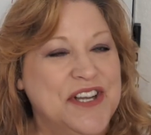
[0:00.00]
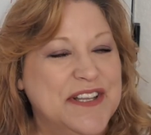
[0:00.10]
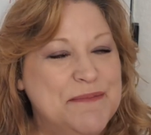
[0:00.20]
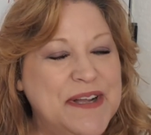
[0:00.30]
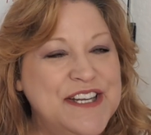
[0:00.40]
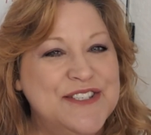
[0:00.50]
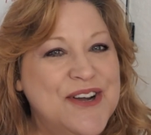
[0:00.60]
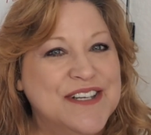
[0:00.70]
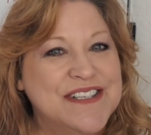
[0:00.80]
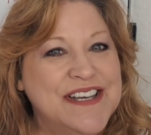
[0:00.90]
Sheila Money
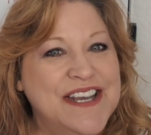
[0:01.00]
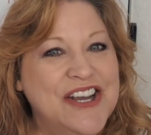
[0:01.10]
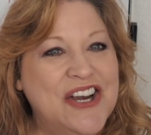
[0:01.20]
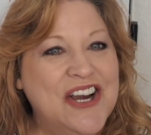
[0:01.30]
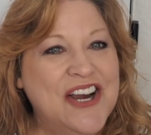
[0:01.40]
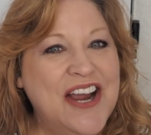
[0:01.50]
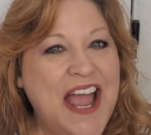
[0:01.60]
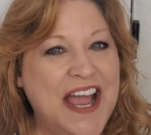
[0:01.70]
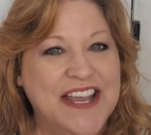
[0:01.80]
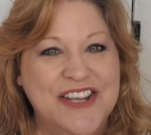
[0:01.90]
Doctor here.
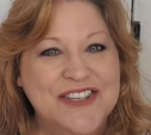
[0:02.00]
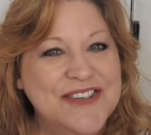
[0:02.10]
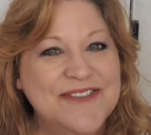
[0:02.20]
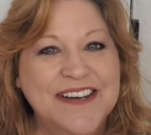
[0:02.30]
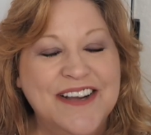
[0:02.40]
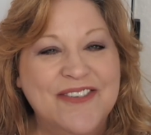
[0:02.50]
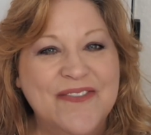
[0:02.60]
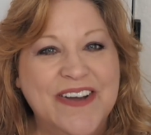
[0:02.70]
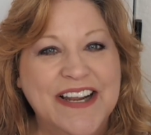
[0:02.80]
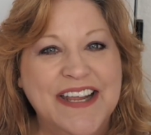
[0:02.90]
How you doing,
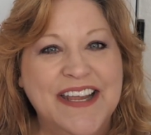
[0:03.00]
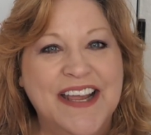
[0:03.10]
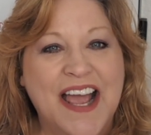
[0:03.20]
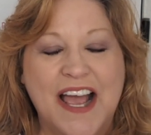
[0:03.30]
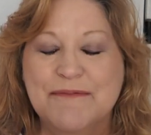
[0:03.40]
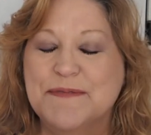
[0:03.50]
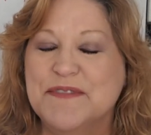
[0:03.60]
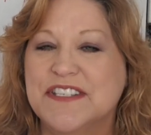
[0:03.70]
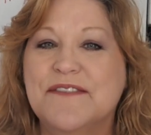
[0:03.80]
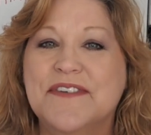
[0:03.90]
everybody? I'm
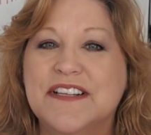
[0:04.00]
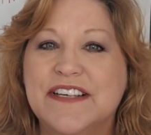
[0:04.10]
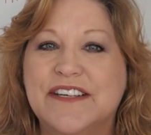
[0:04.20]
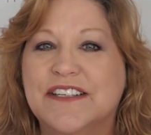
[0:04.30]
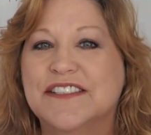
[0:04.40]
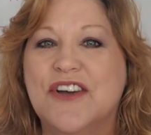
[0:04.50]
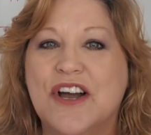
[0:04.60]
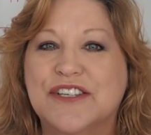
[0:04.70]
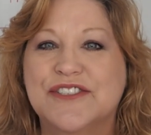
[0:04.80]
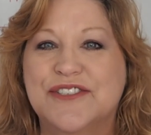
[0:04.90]
specifically going to
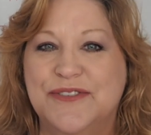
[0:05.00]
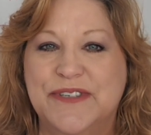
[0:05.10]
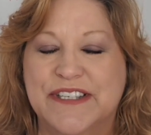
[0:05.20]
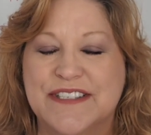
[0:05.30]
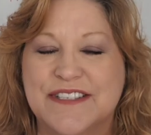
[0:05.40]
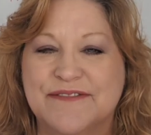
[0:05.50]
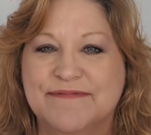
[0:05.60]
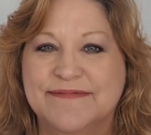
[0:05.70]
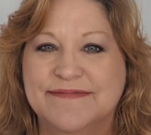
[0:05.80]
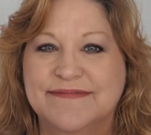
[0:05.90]
talk to students,
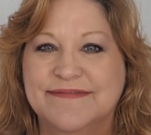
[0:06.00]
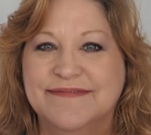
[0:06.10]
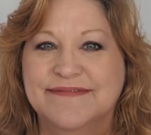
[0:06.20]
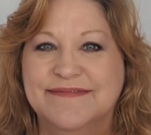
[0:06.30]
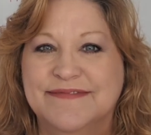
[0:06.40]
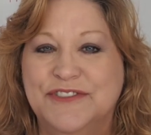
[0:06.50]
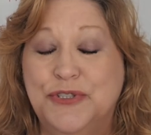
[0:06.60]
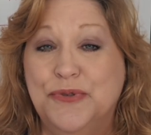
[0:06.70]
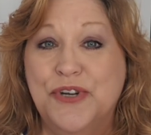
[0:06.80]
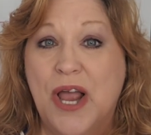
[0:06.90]

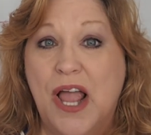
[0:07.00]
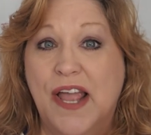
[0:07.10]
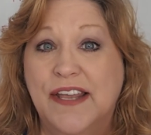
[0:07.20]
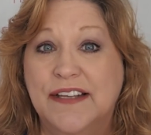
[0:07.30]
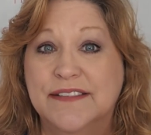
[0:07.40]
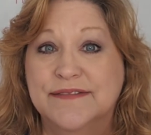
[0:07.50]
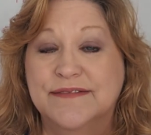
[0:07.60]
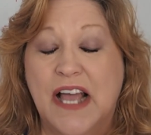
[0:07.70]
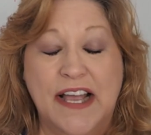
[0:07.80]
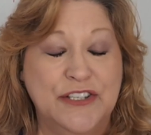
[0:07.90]
junior high,
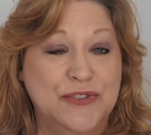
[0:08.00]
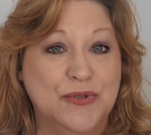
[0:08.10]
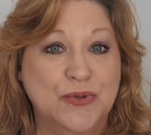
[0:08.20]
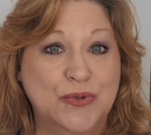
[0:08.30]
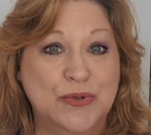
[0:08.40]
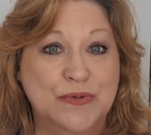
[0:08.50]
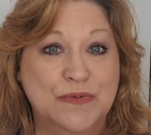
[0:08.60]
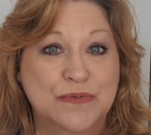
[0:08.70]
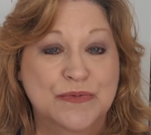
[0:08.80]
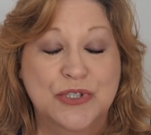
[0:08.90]
high
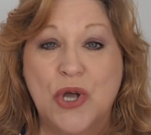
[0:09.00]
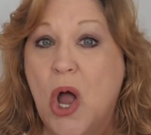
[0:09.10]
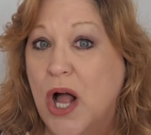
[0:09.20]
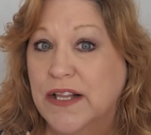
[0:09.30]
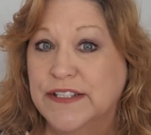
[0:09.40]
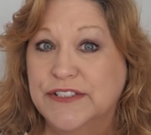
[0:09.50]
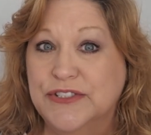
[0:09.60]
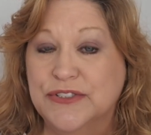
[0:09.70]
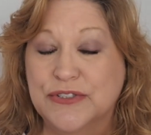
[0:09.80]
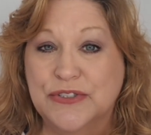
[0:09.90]
school,
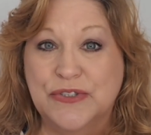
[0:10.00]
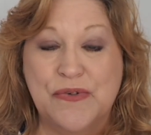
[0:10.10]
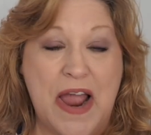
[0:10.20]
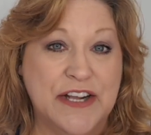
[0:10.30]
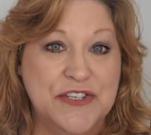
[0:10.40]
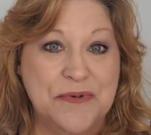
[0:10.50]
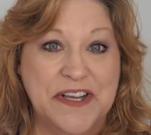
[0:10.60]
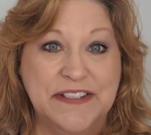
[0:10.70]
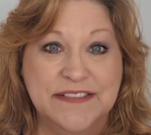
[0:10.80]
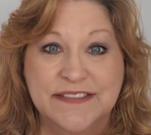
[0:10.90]
college,
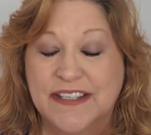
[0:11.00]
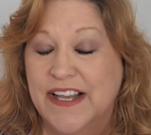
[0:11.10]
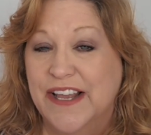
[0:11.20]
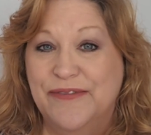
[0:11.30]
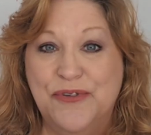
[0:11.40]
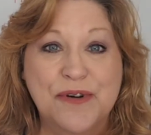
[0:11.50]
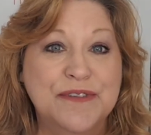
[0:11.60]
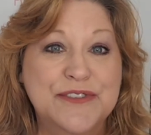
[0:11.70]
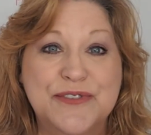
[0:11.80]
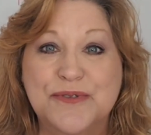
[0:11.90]
graduate. If
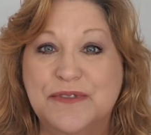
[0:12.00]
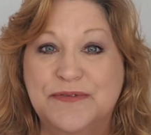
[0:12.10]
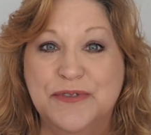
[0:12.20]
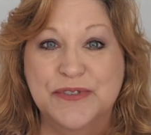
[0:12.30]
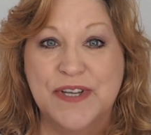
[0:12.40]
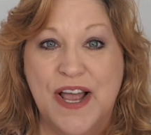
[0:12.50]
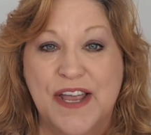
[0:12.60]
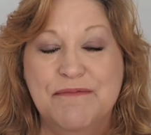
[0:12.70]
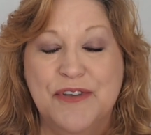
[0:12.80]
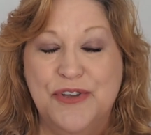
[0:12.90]
you're in school
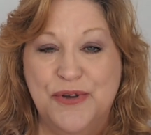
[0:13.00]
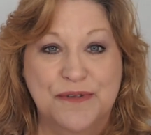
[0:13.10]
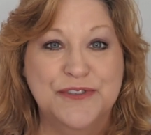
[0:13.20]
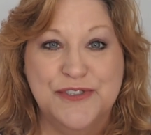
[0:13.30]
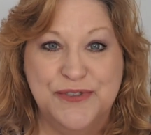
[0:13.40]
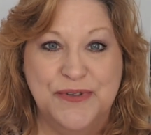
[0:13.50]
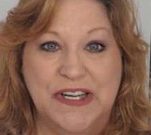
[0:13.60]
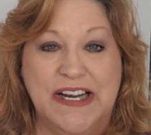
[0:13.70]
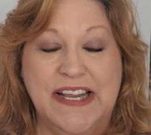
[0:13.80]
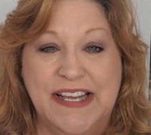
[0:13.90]
full-time, you're a
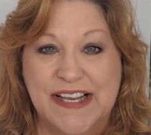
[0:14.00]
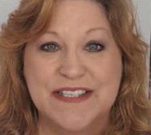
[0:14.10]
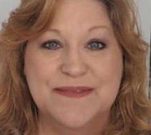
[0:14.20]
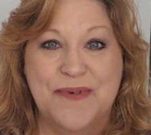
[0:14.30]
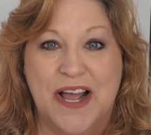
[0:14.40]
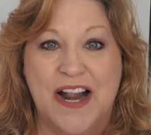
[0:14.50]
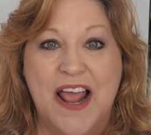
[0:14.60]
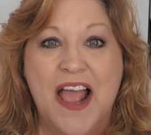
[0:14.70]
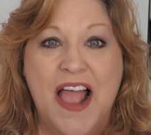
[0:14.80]
student, and guess what?